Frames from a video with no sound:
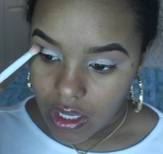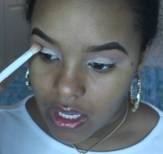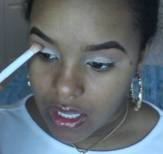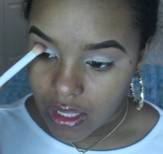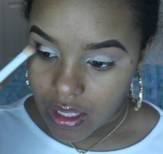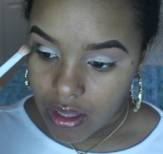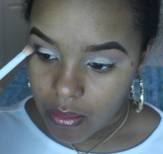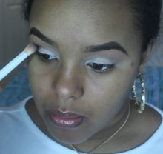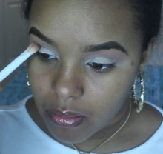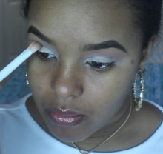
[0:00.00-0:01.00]
I
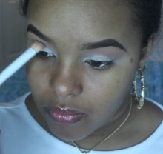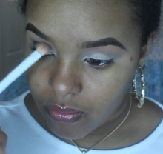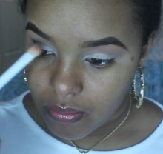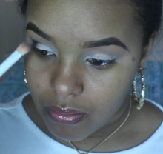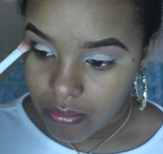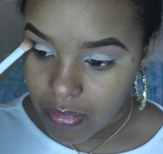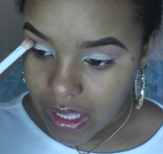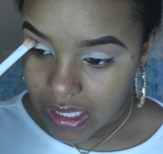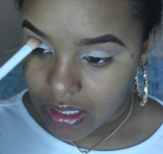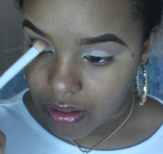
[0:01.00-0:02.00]
am
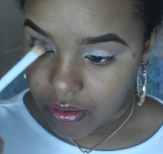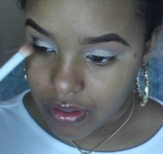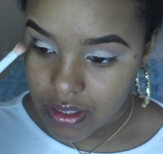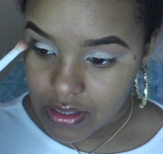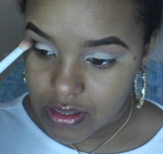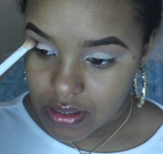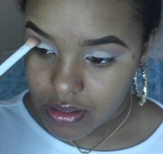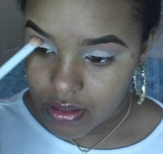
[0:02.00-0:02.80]
making a crease.